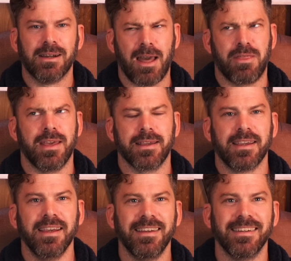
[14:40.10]
I
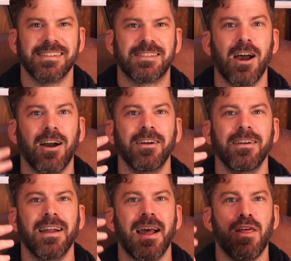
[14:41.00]
think. So
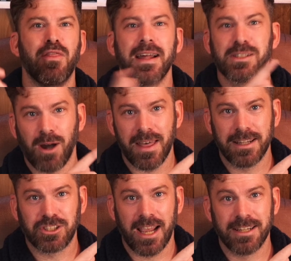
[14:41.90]
that's why
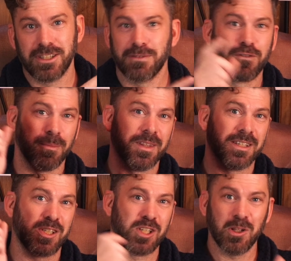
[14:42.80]
they're changing from the
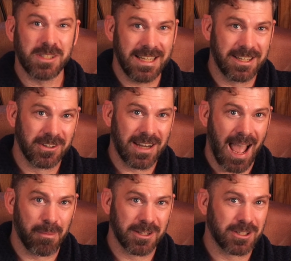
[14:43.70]
salty
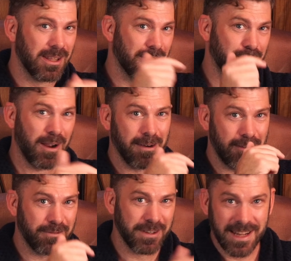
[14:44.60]
Goonhammer to the
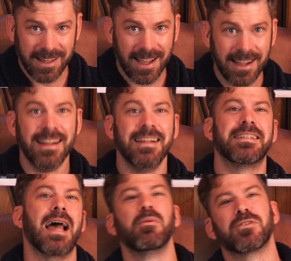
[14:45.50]
very vanilla
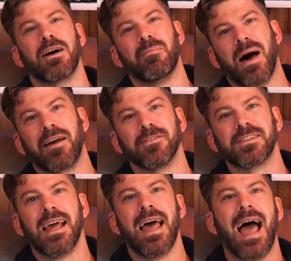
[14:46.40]
tabletop
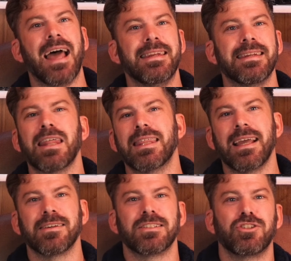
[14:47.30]
battles, and nothing
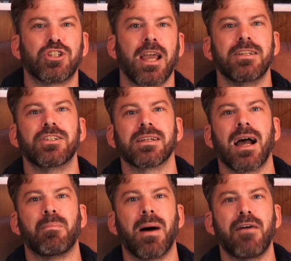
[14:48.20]
else is changing
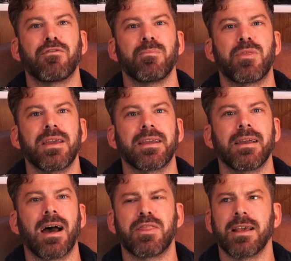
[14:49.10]
apart from
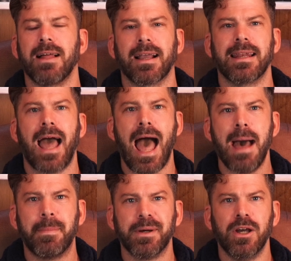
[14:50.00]
I think like an
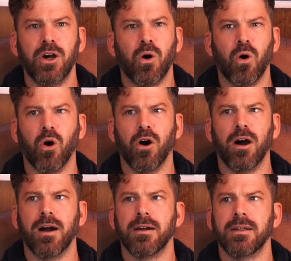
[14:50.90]
app
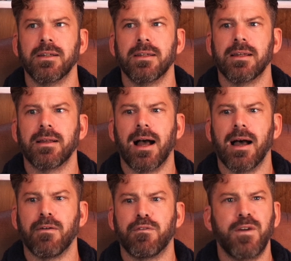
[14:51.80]
or
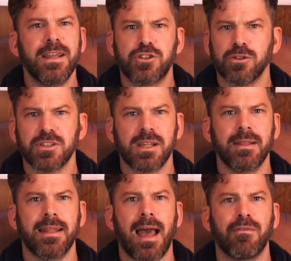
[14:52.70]
a feature or
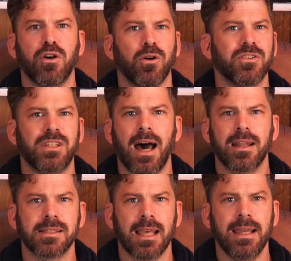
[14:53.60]
something they have called
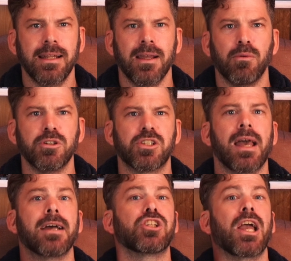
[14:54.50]
Data Slate, which
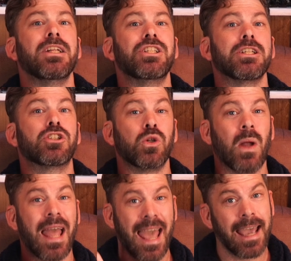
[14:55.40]
they are changing
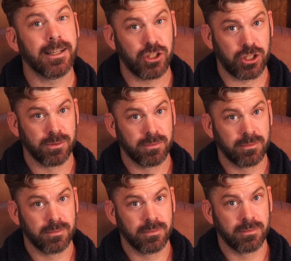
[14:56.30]
to Edge,
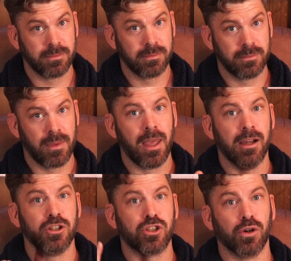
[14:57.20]

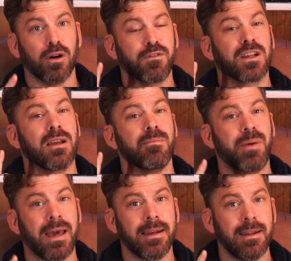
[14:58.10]
short for
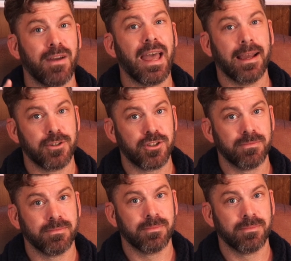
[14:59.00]
competitive Edge.